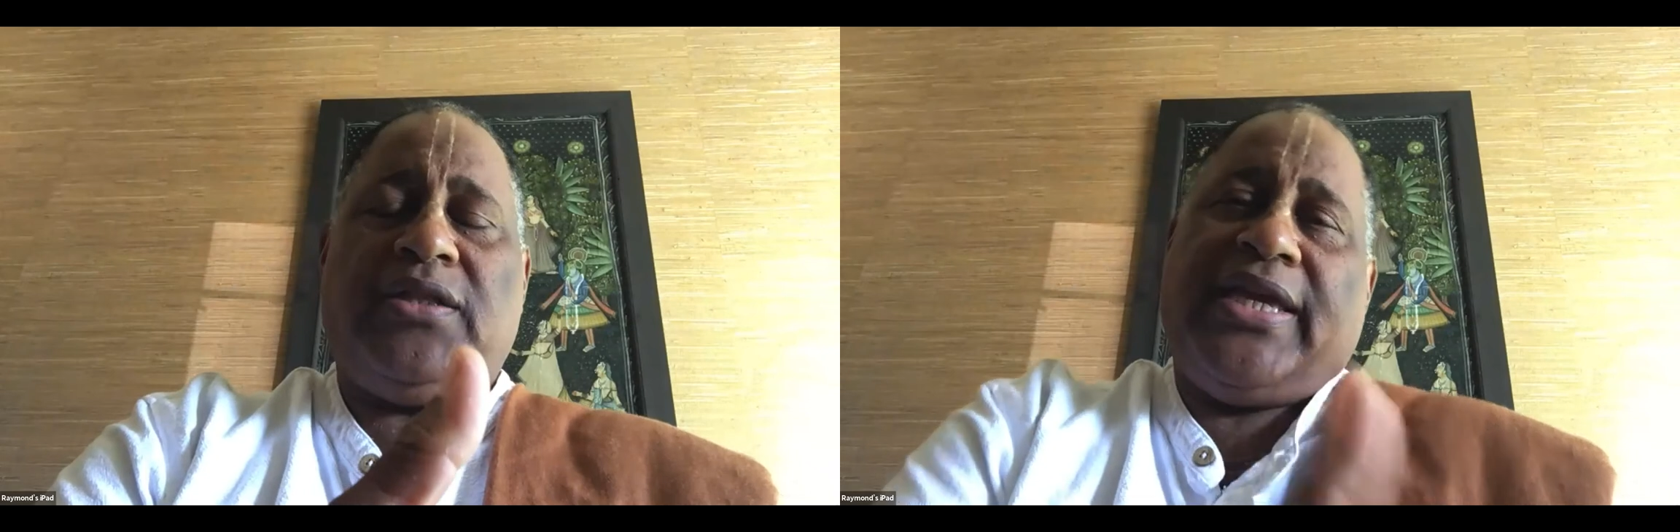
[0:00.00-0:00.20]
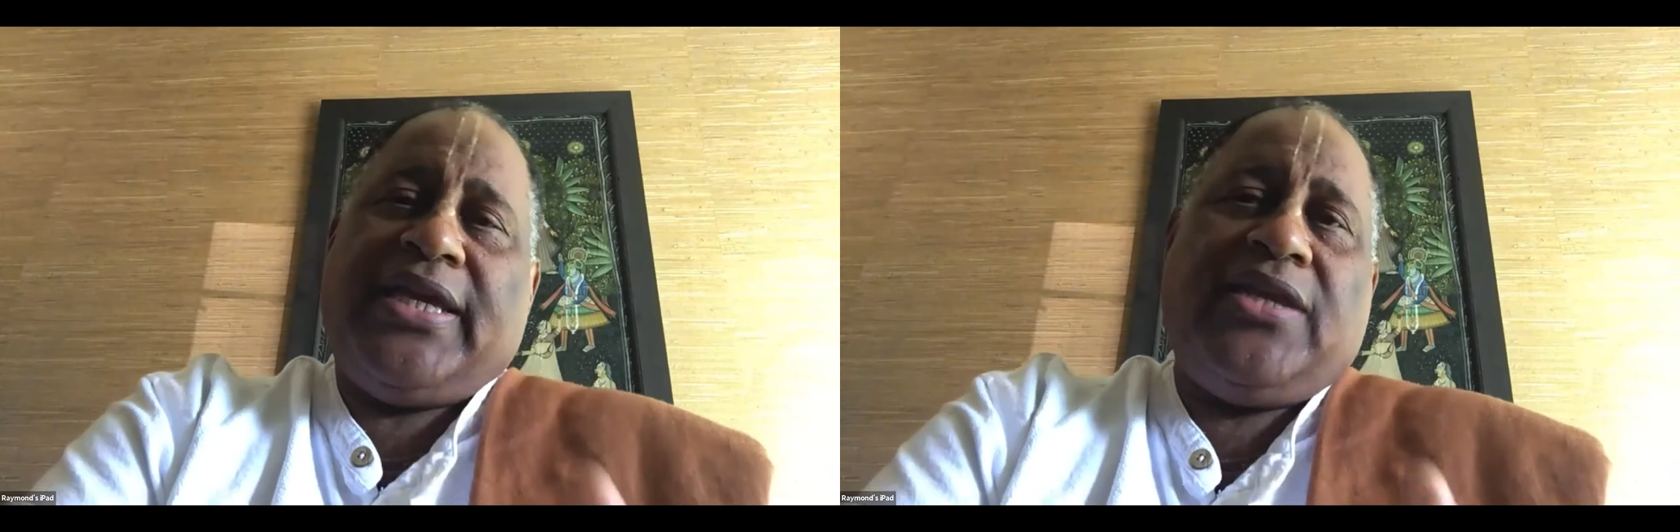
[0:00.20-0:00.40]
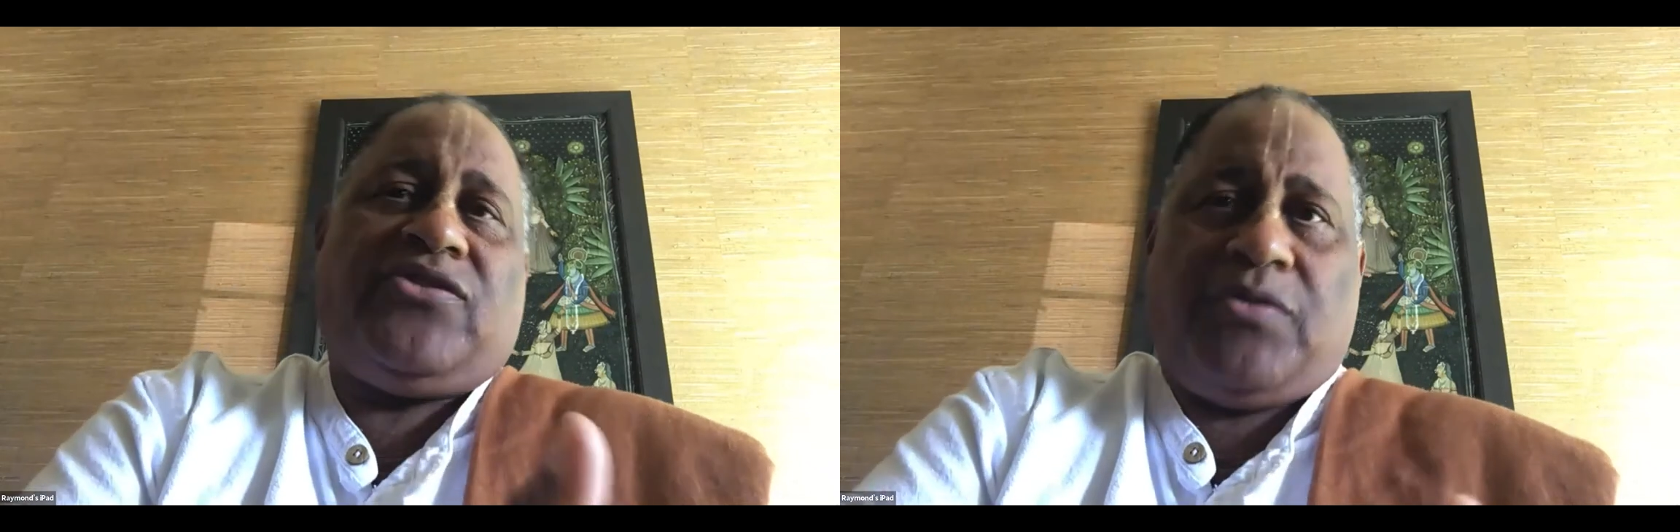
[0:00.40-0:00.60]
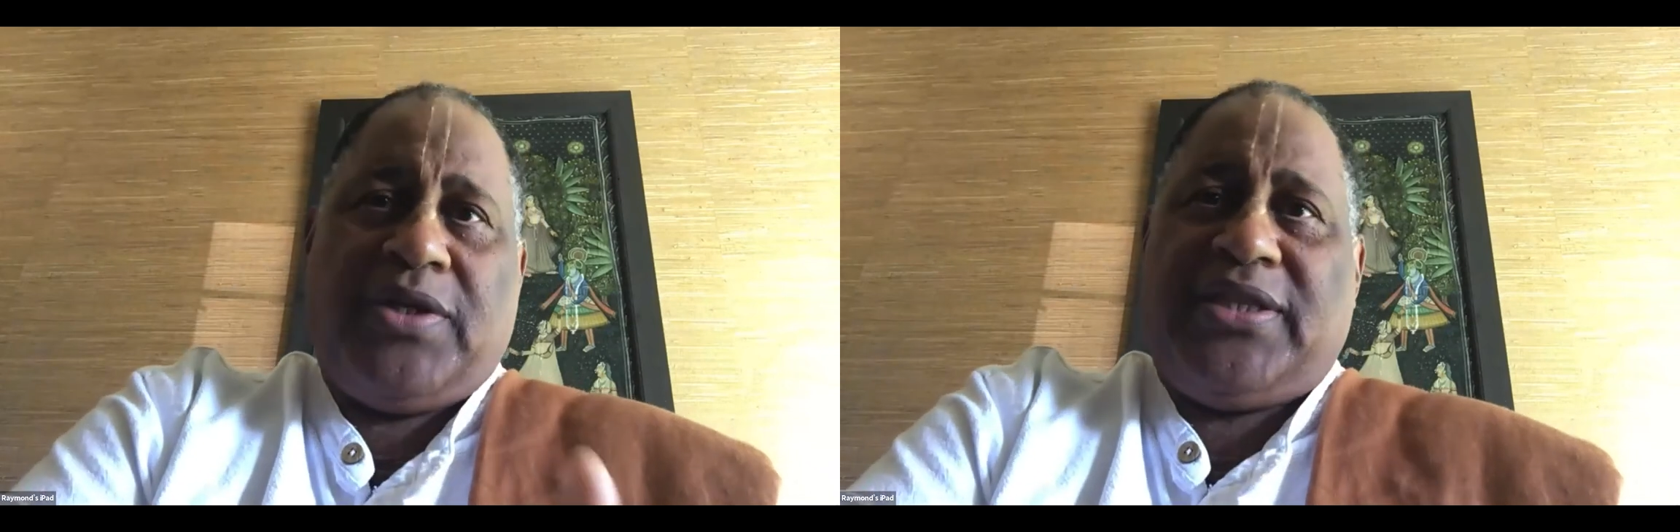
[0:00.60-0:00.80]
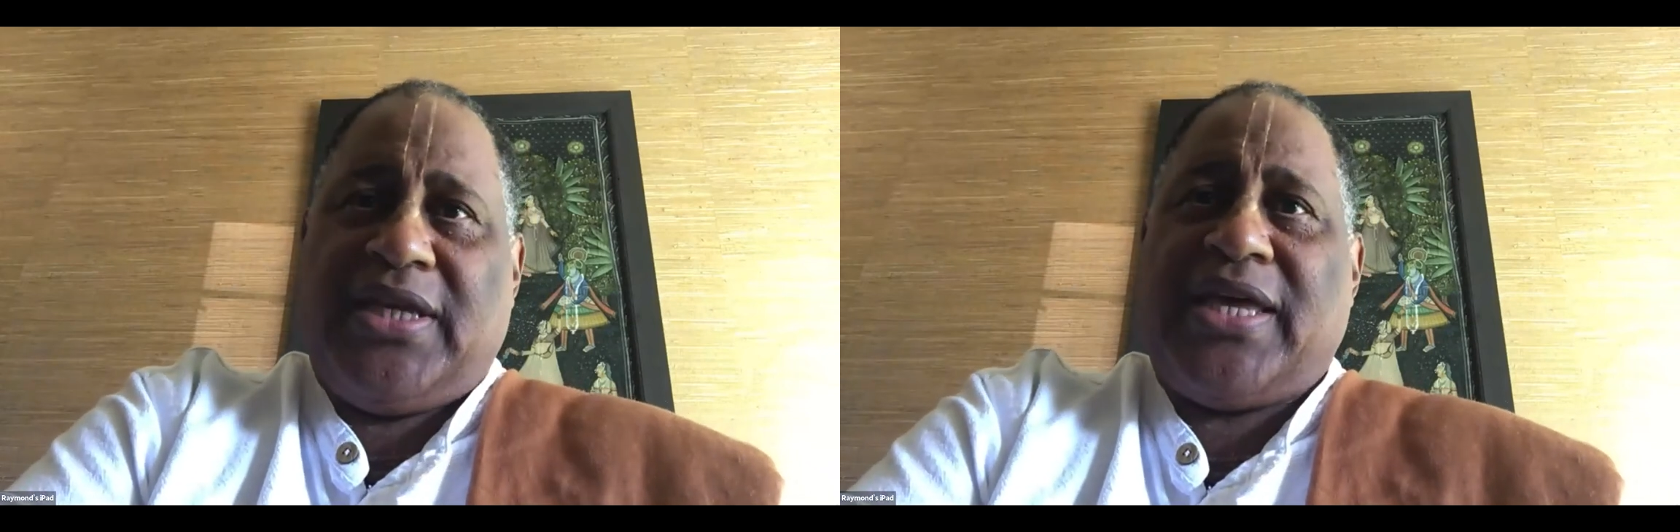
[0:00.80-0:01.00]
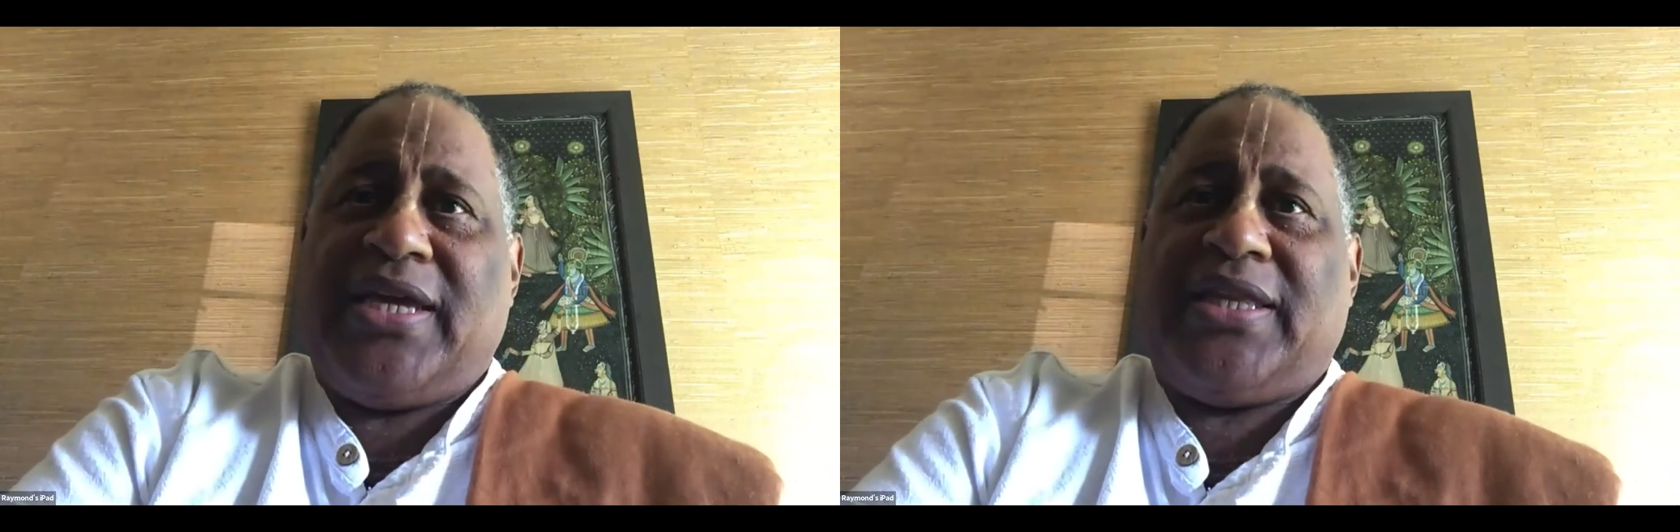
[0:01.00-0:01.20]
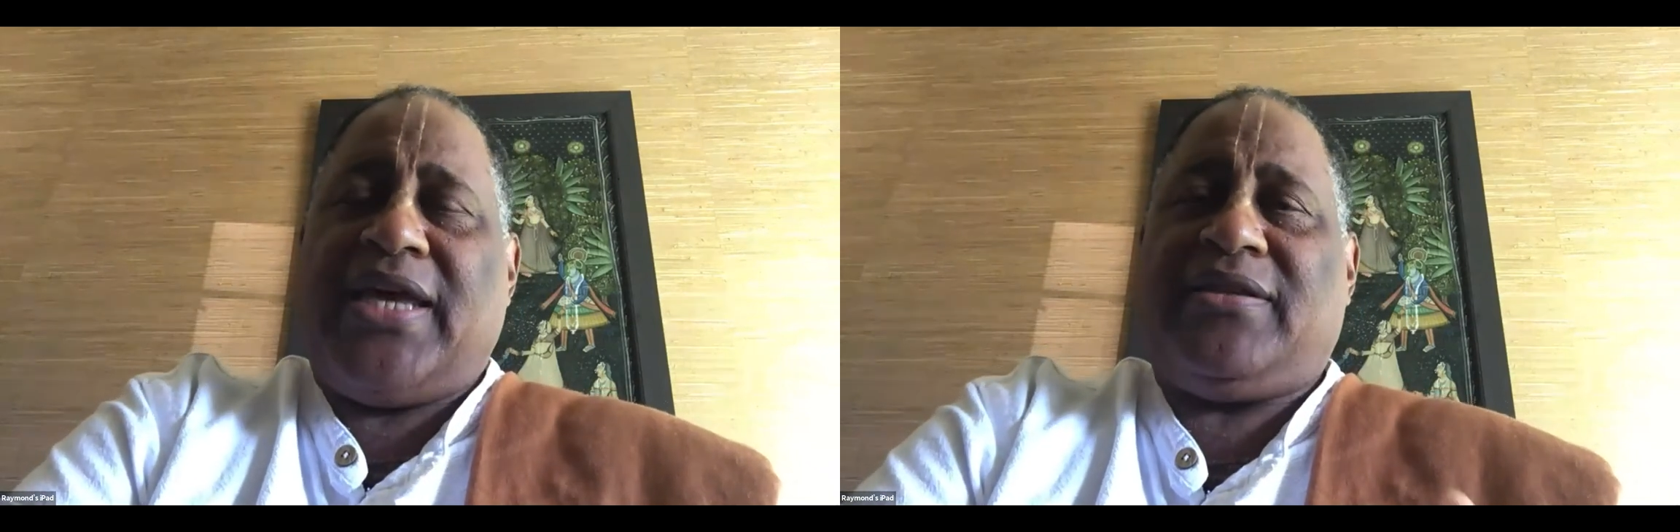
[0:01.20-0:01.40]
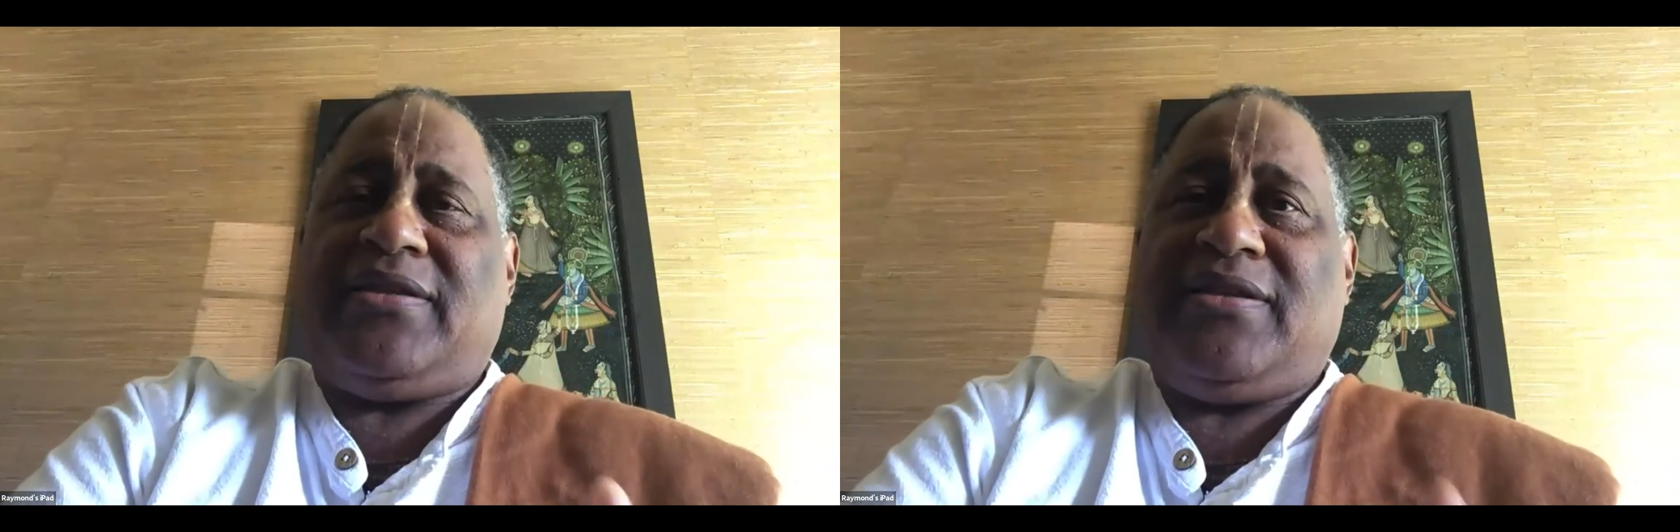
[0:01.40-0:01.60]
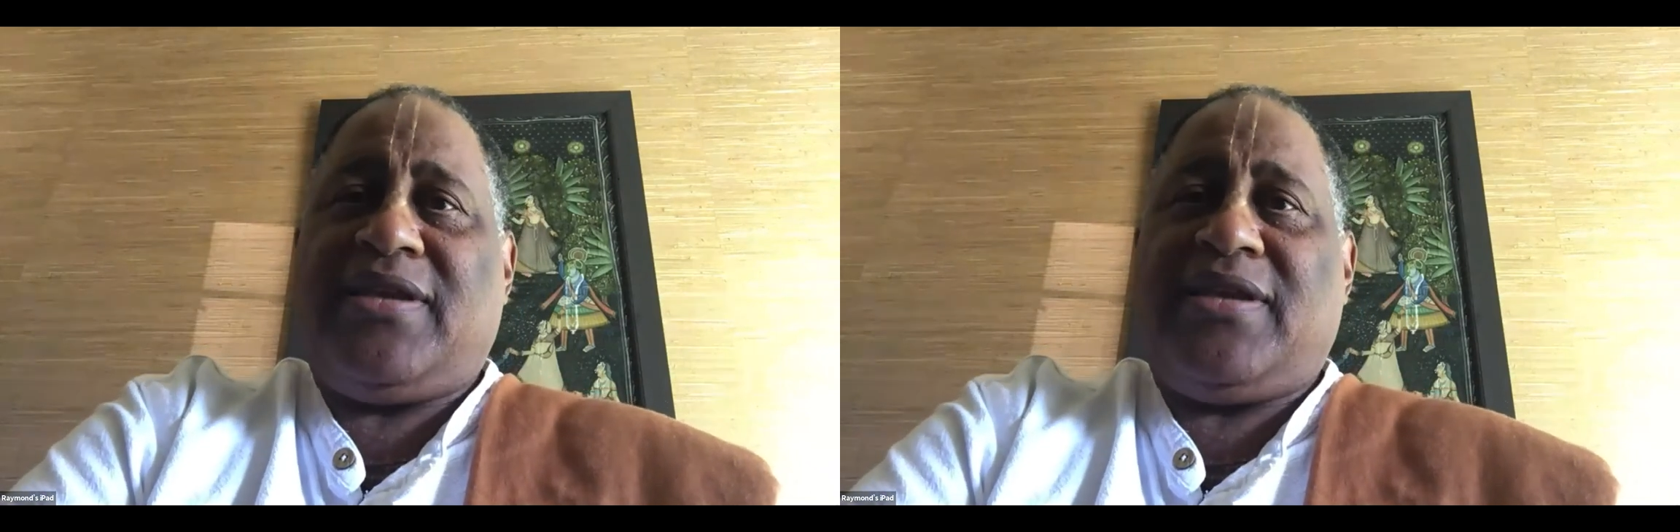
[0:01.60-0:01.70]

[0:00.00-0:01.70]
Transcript: ladies or anything like that at the